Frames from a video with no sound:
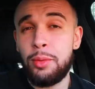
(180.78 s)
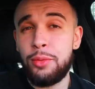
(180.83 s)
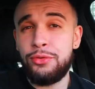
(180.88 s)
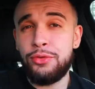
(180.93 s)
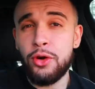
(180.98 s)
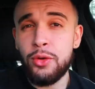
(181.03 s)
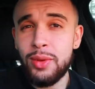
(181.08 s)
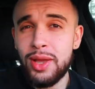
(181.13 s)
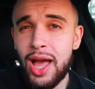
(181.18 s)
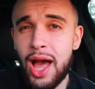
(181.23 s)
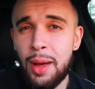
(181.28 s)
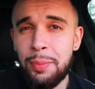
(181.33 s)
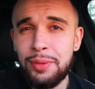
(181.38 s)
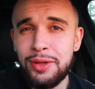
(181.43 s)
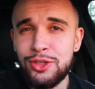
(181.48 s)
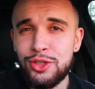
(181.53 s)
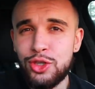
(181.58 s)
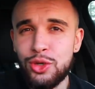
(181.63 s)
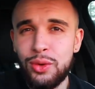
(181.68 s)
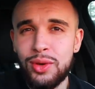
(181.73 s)
before we hop
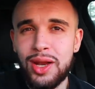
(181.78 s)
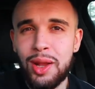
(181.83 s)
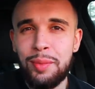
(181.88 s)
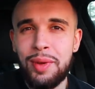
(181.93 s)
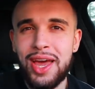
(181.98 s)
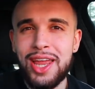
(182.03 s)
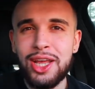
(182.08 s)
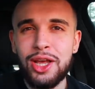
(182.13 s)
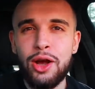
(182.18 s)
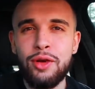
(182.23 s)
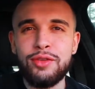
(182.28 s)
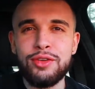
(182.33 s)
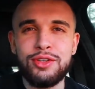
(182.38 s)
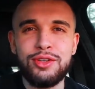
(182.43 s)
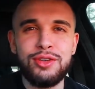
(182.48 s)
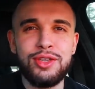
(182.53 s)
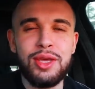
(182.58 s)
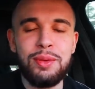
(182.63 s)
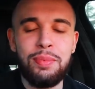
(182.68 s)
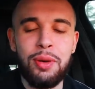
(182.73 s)
into it, I'm heading over to the